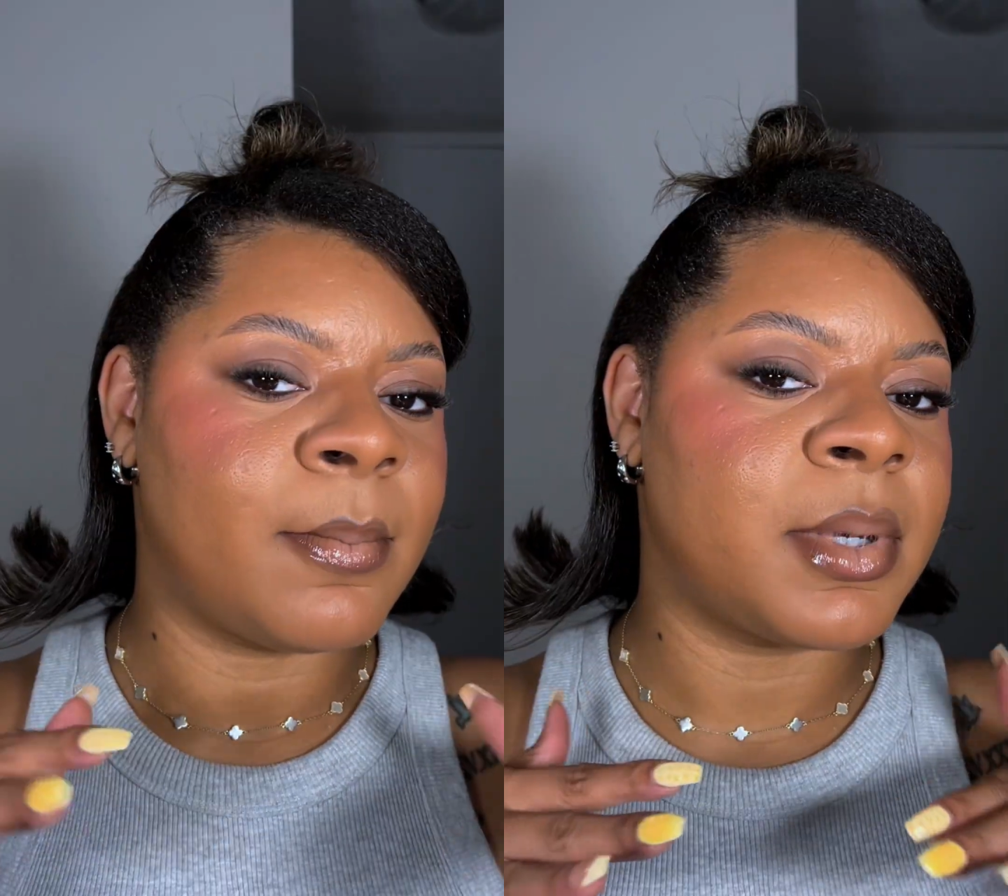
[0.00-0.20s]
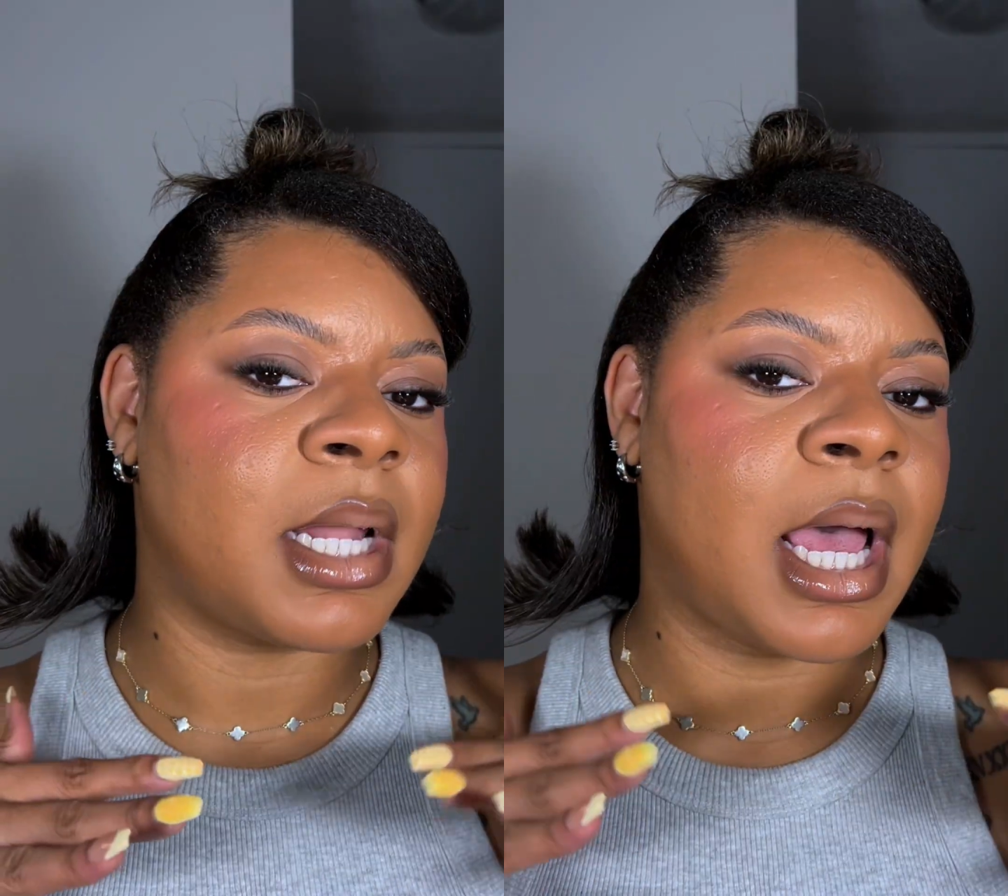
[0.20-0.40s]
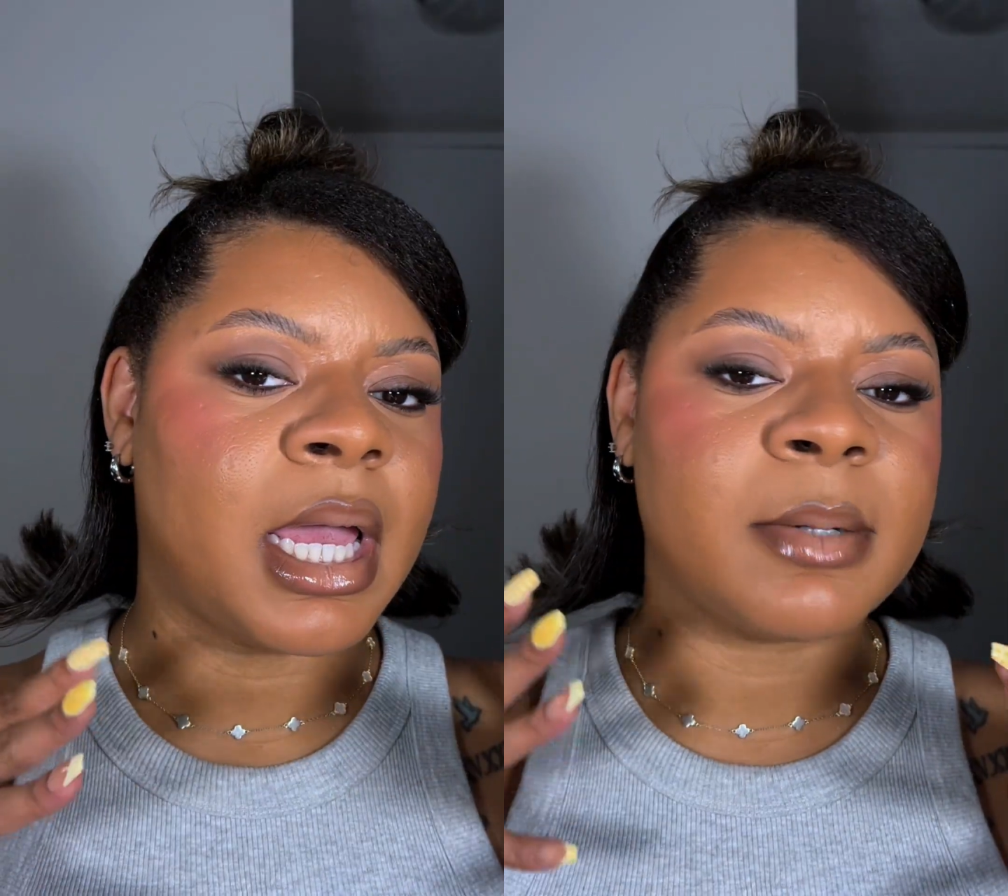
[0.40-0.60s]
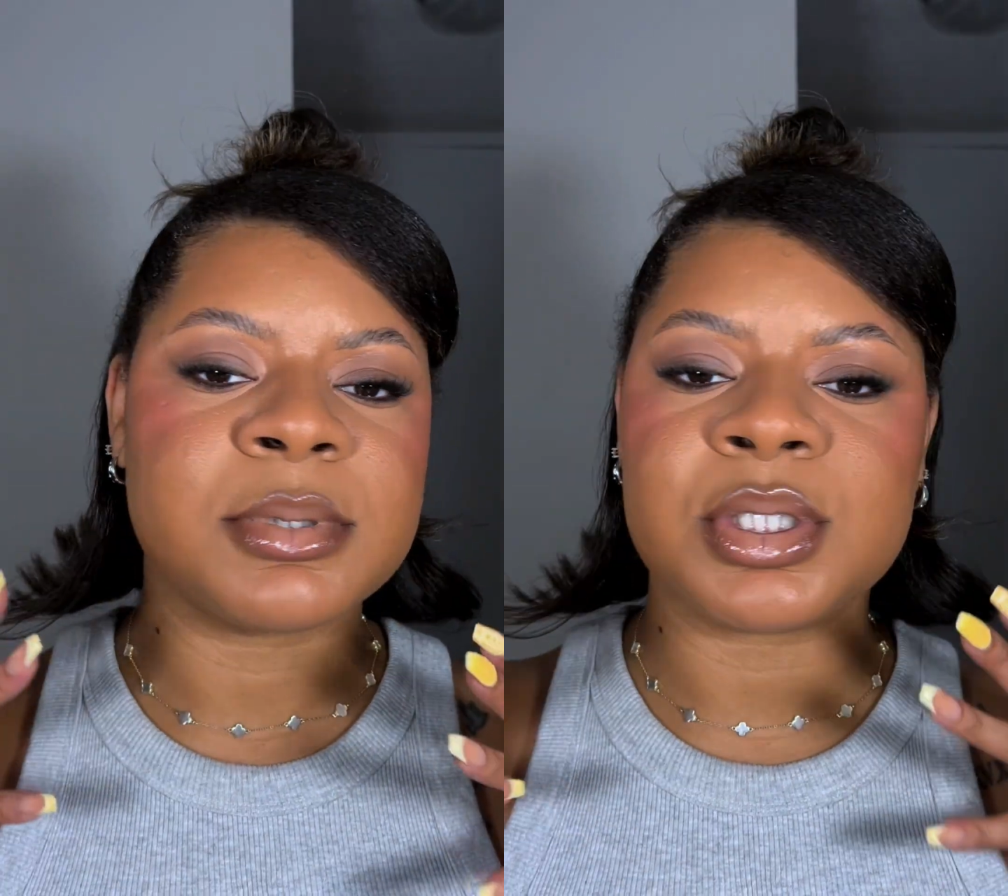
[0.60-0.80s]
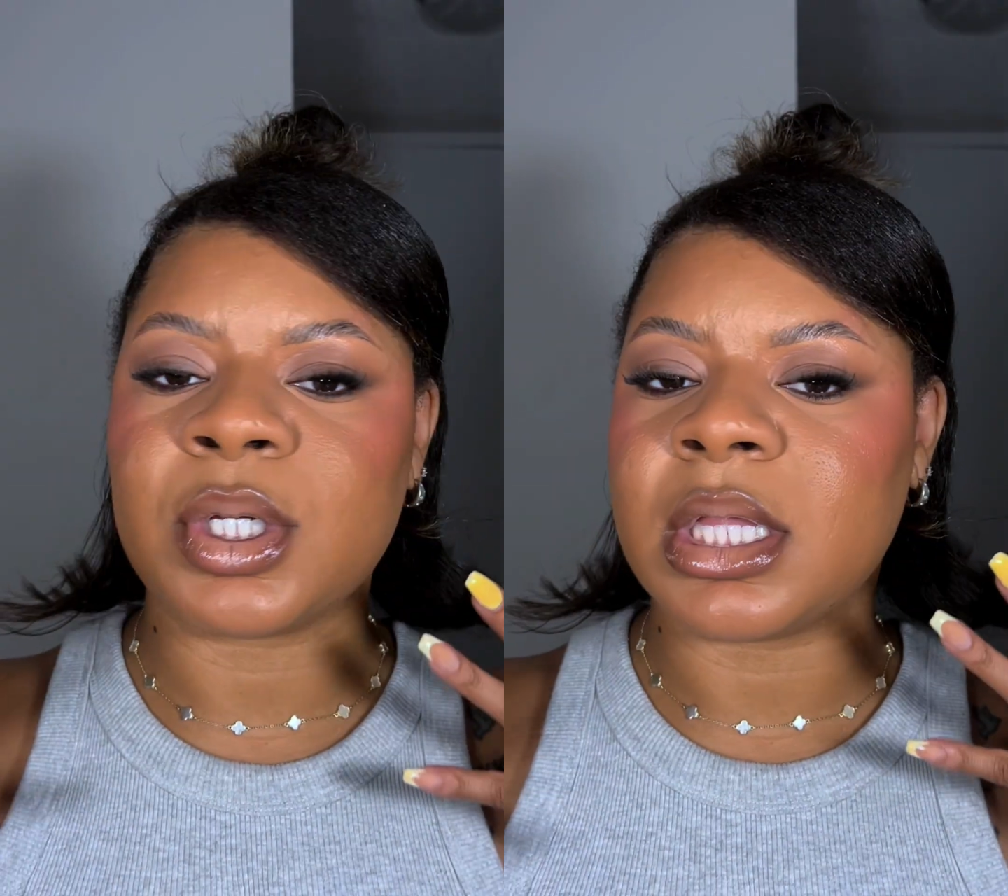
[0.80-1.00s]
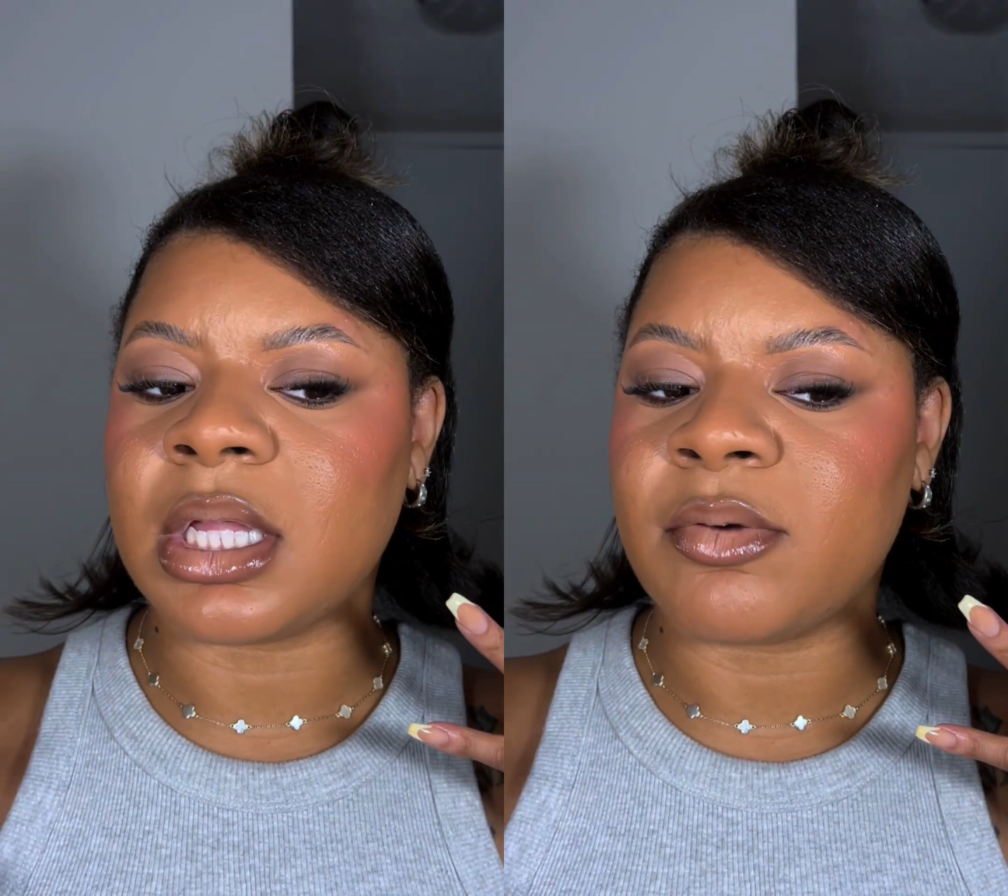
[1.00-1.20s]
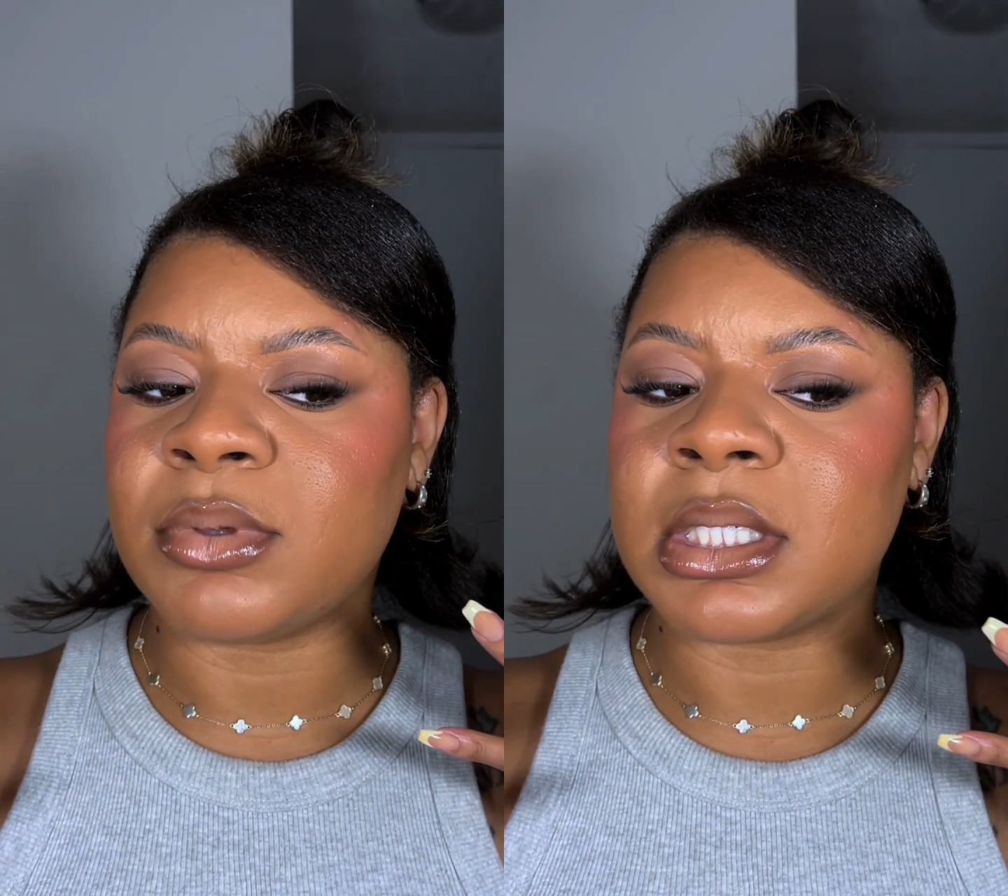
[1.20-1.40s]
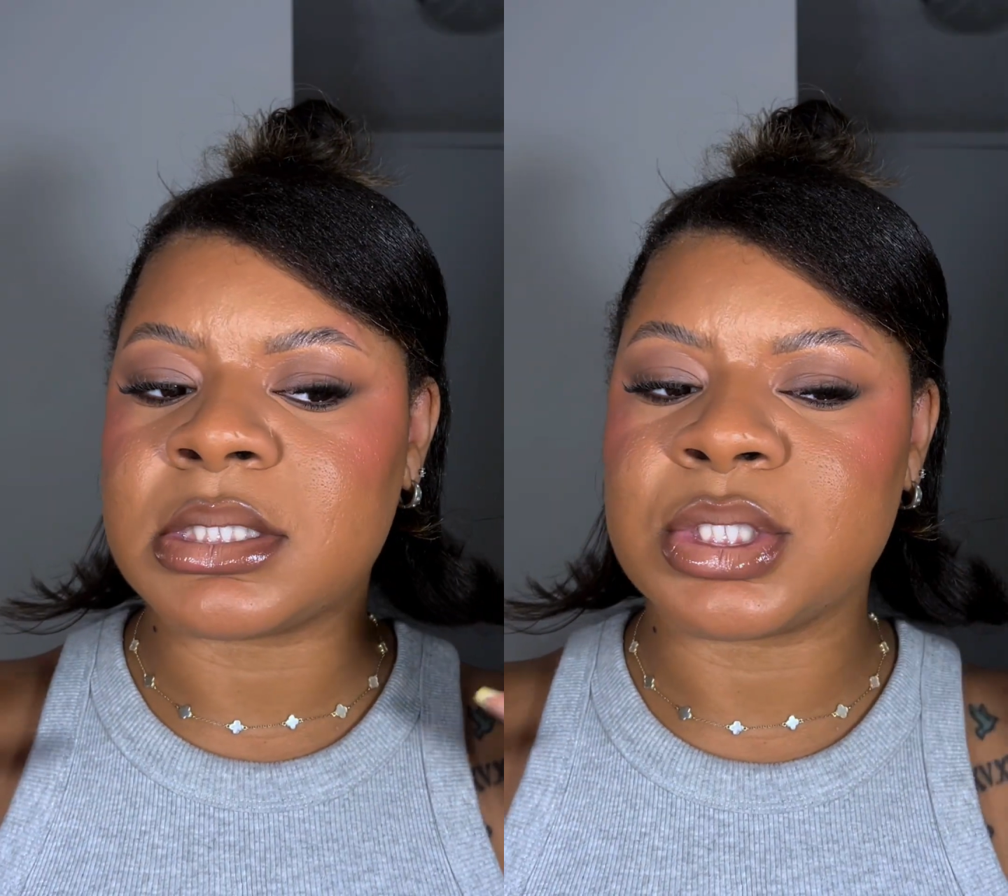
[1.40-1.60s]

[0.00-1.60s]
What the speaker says: but I absolutely love this.